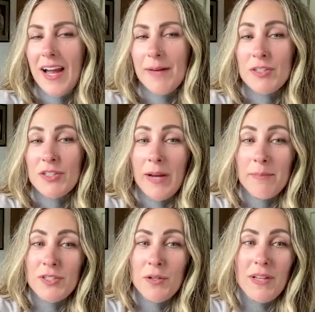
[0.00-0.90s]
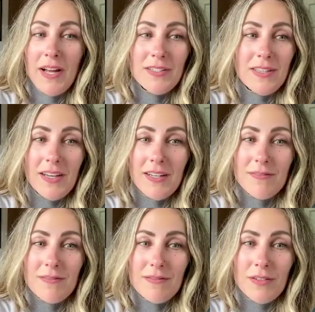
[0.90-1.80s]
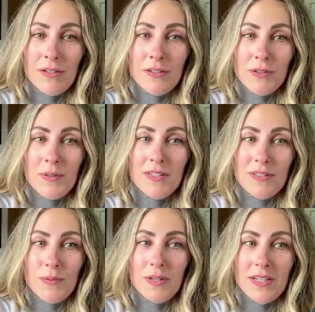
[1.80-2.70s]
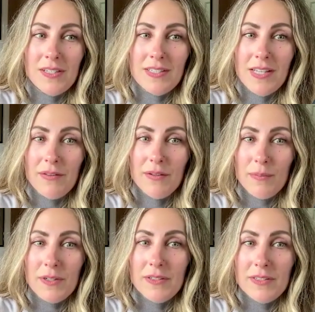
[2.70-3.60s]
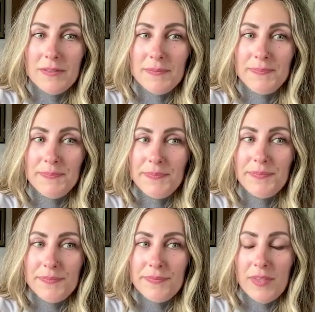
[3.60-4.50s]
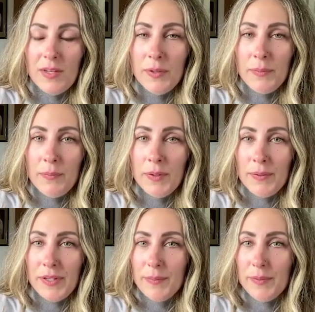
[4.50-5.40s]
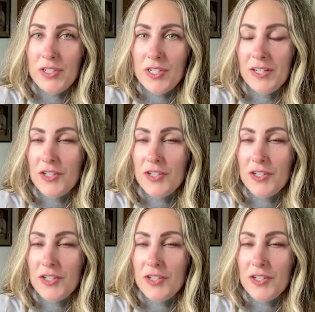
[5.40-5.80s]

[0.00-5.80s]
I'm so glad that you're doing this work and it's out in the world. And we really appreciate